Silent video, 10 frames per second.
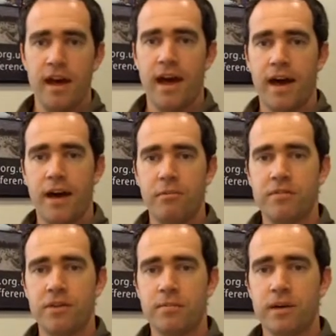and we've
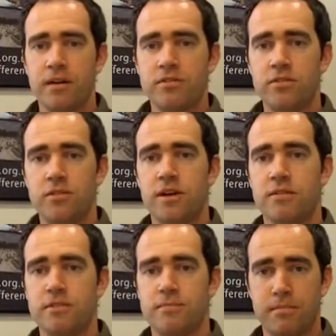got about
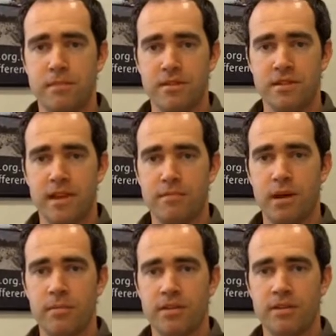2,000 members at the
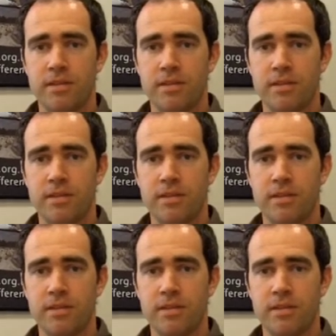moment.